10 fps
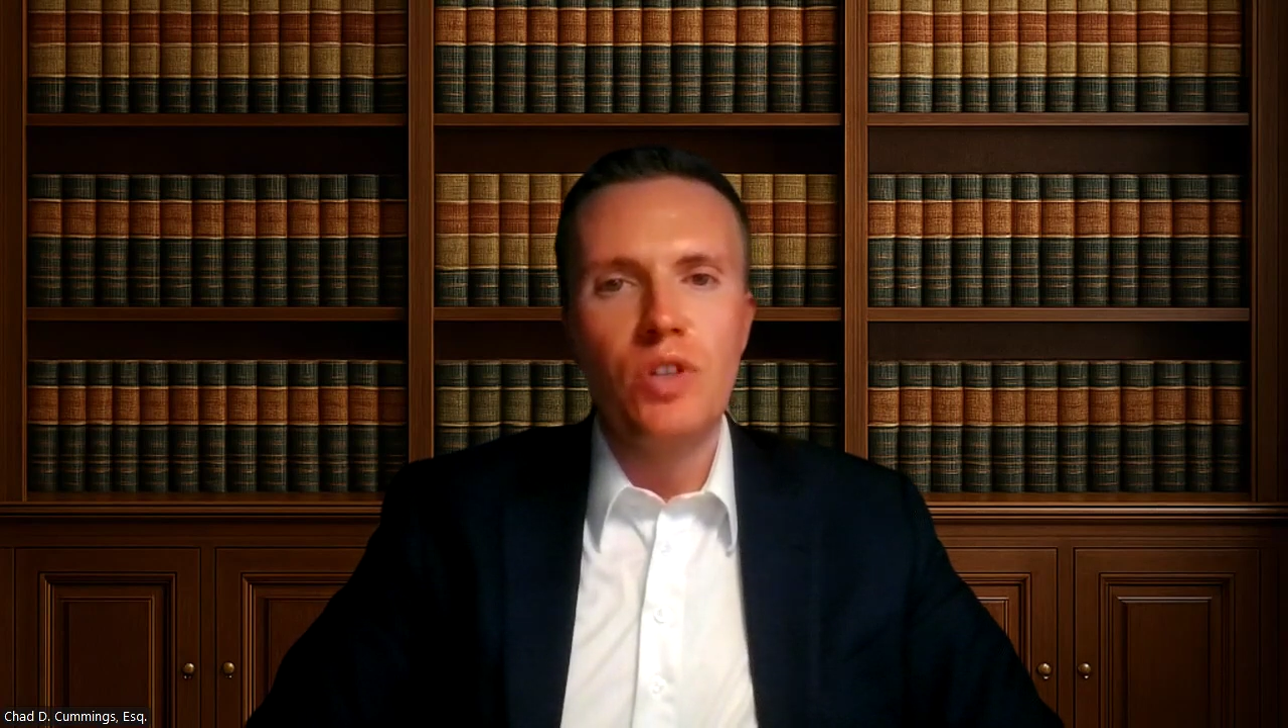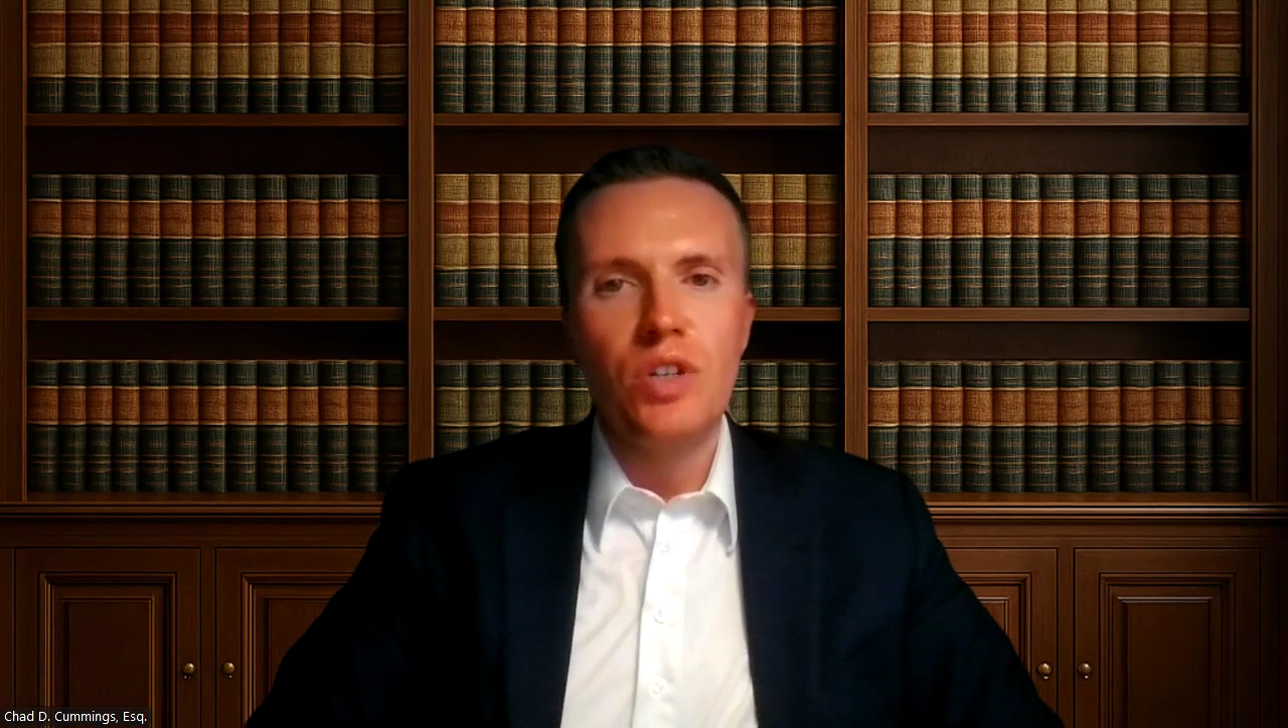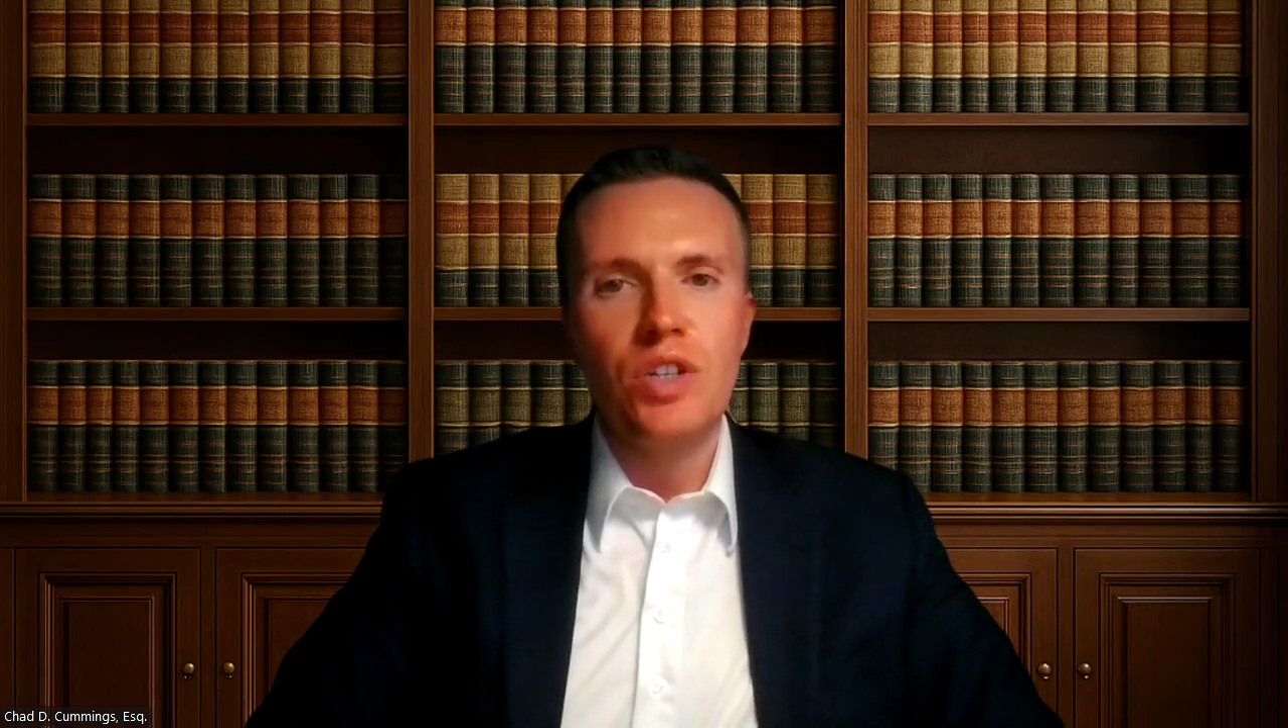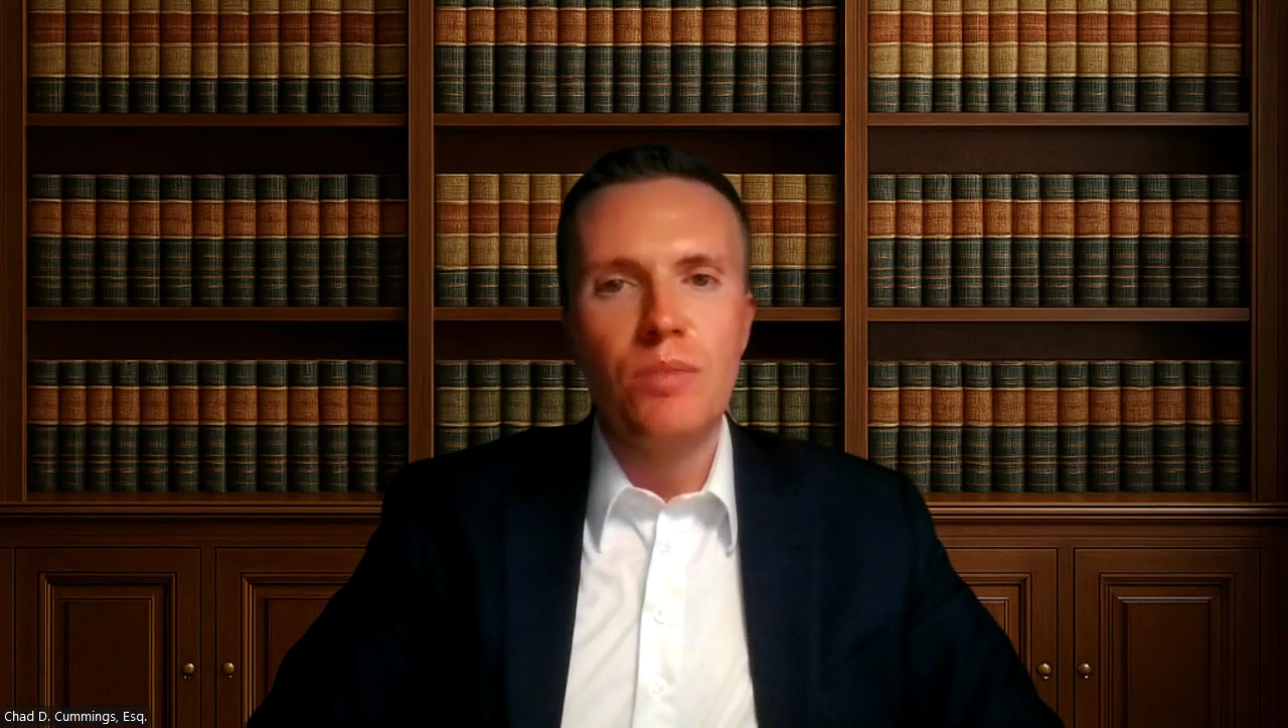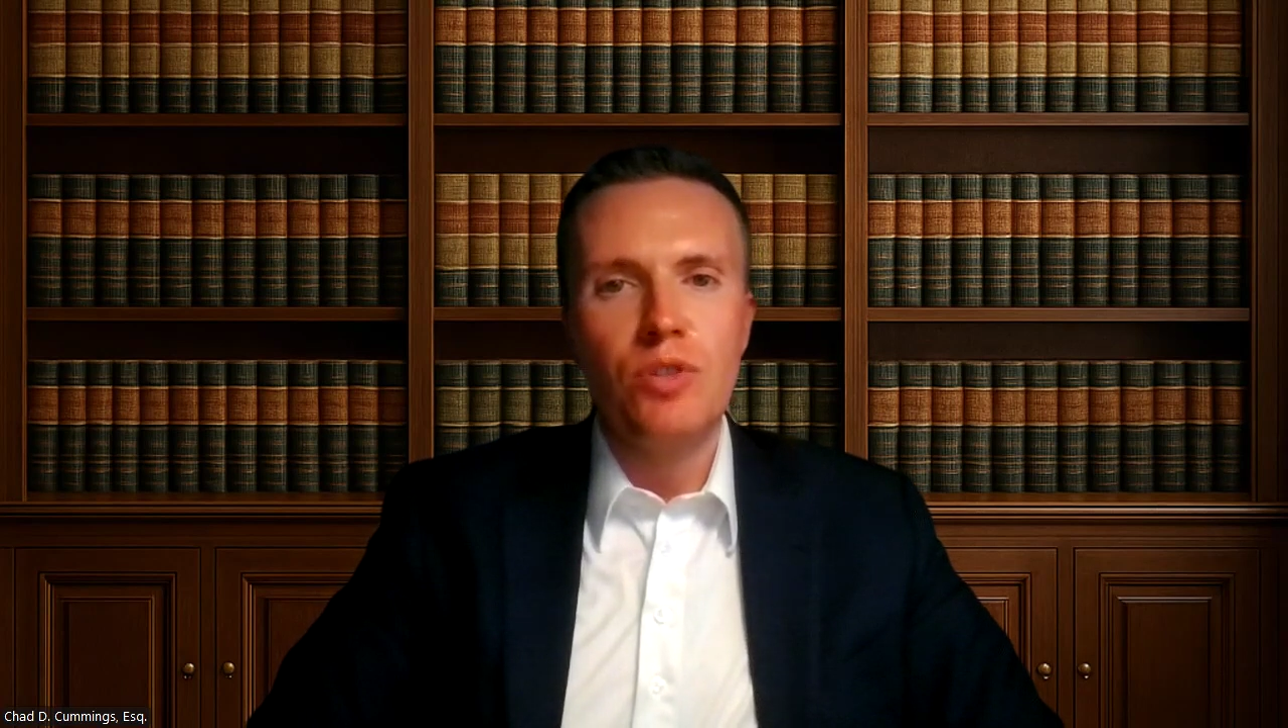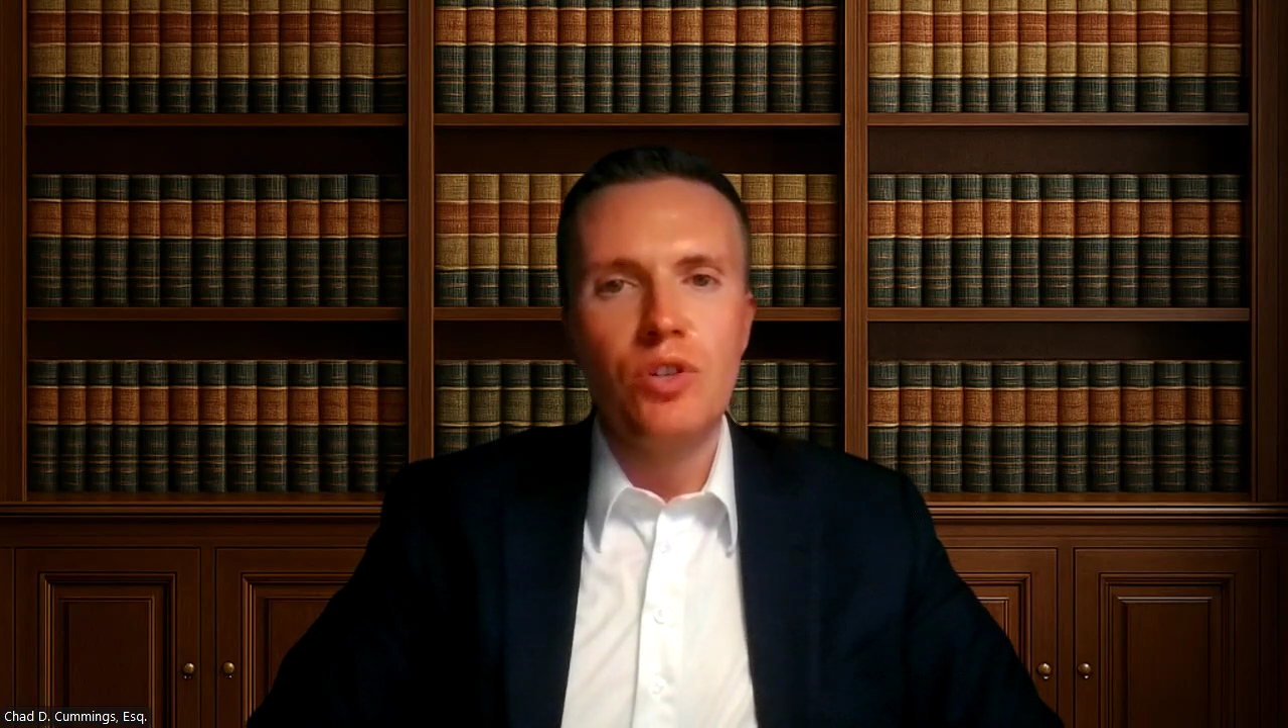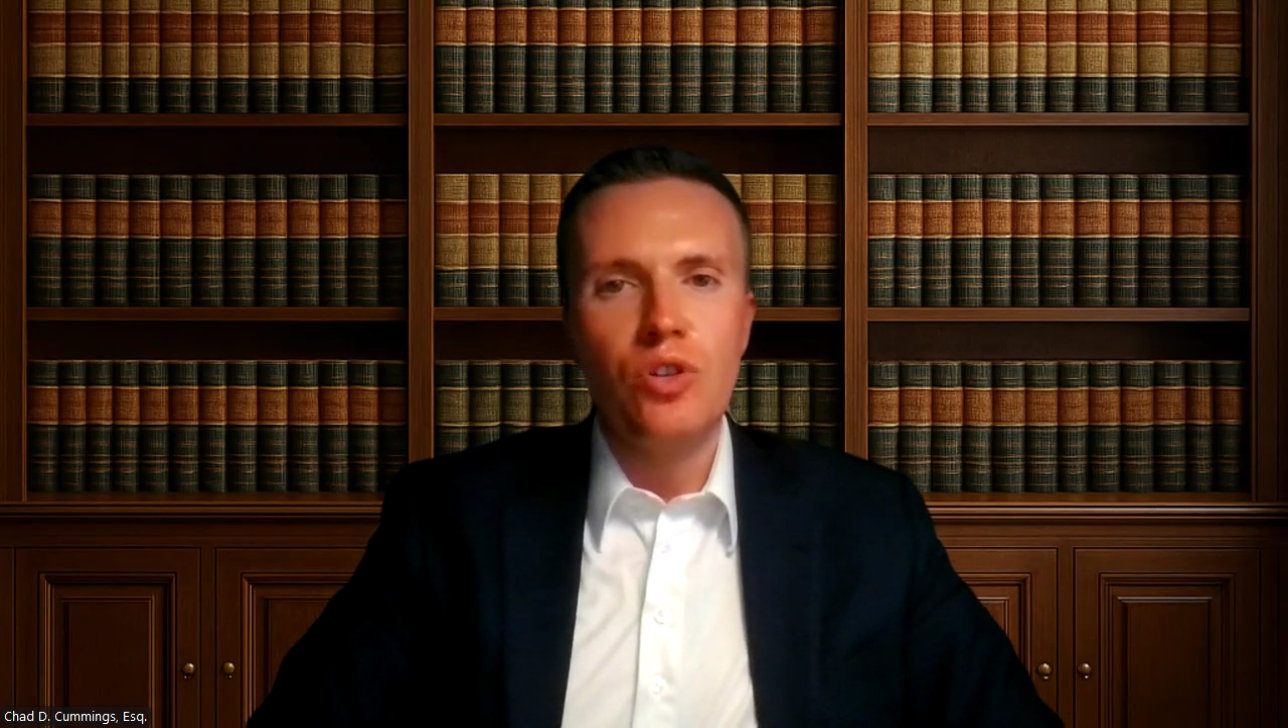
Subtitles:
attempt